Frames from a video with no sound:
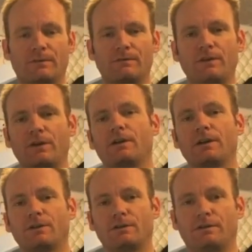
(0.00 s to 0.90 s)
A
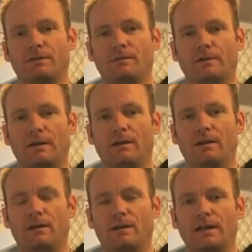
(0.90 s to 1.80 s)
very good
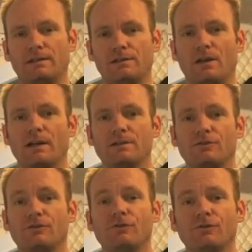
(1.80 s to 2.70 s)
exercise
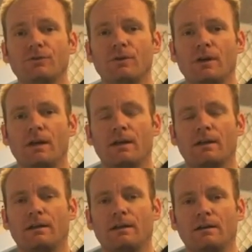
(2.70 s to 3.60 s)
to do
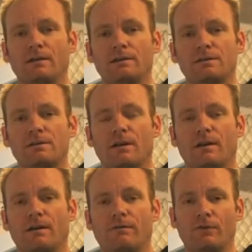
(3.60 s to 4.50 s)
is
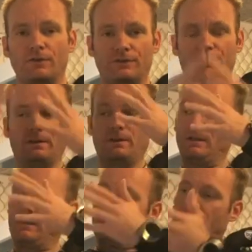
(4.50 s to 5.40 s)
first
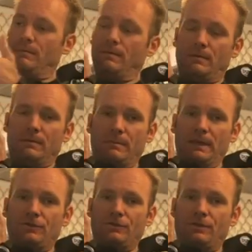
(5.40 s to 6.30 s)

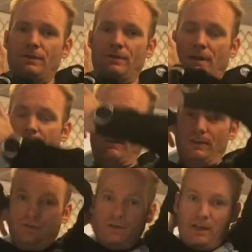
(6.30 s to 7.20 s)
make sure you can
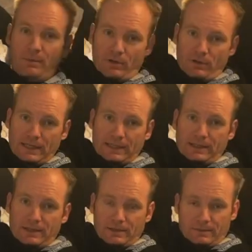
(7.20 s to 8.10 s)
reach your elbow like
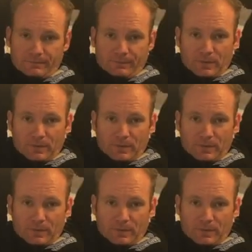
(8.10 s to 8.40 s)
this.